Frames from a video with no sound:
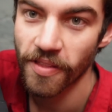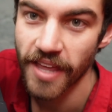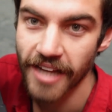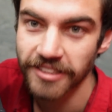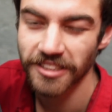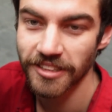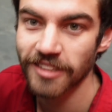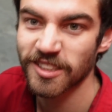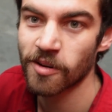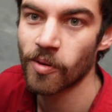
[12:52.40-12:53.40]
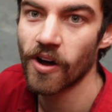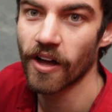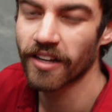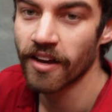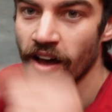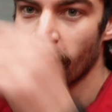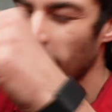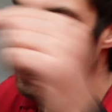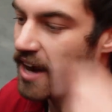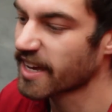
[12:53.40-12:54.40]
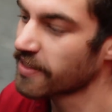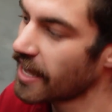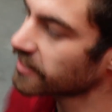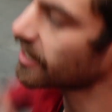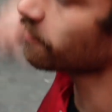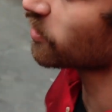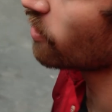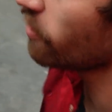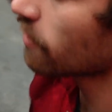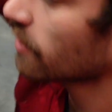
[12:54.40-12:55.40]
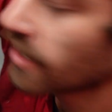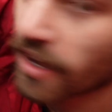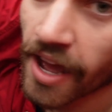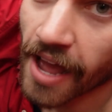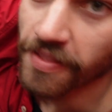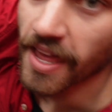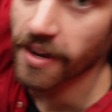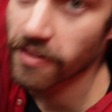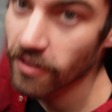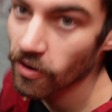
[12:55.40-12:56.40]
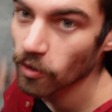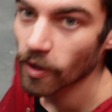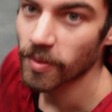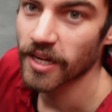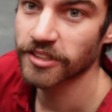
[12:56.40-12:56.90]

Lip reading: the edge. It's just gonna work. Being able to get that to come through. And then all I'm gonna